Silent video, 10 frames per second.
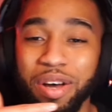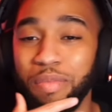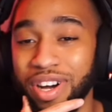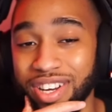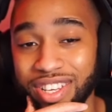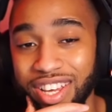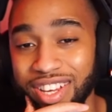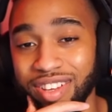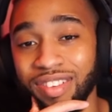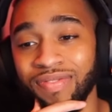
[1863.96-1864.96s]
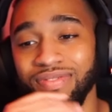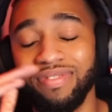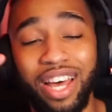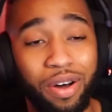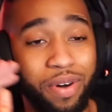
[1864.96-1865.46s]
But uh, yeah,
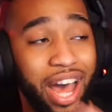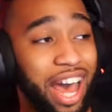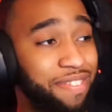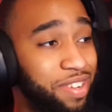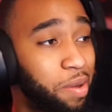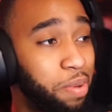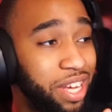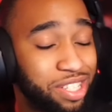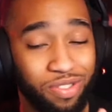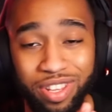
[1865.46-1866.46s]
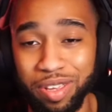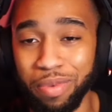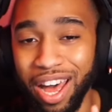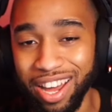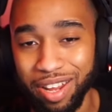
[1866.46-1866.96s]
now I have to piss really
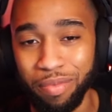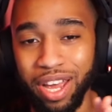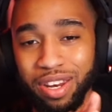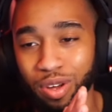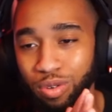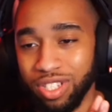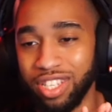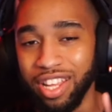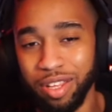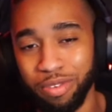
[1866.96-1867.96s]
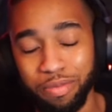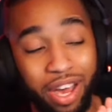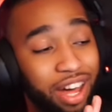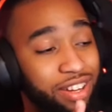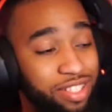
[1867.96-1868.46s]
bad, and my nose is killing me. My
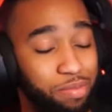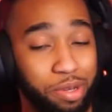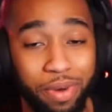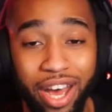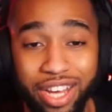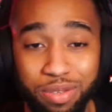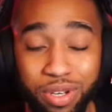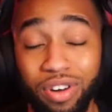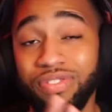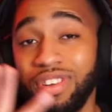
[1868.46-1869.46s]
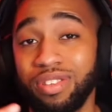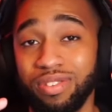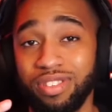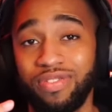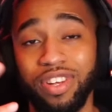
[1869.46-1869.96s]
allergies be my ass. But hopefully, I'll enjoy
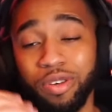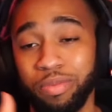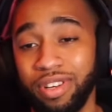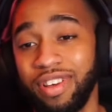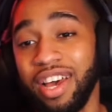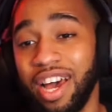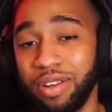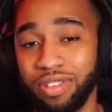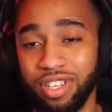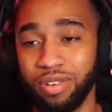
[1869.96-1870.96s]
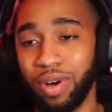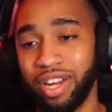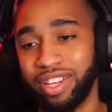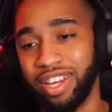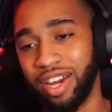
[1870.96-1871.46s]
this video, man. I know it took a while
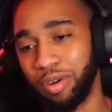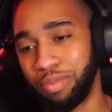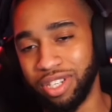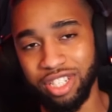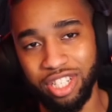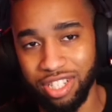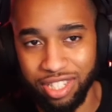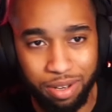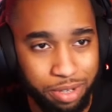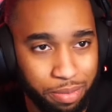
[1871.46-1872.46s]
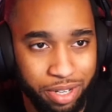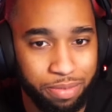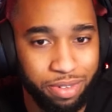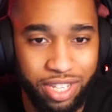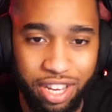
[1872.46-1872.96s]
to get out, but just shit just kept coming up,
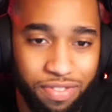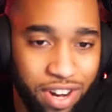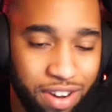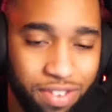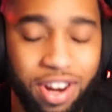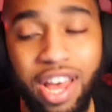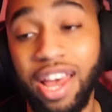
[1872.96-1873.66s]
and it was taking forever.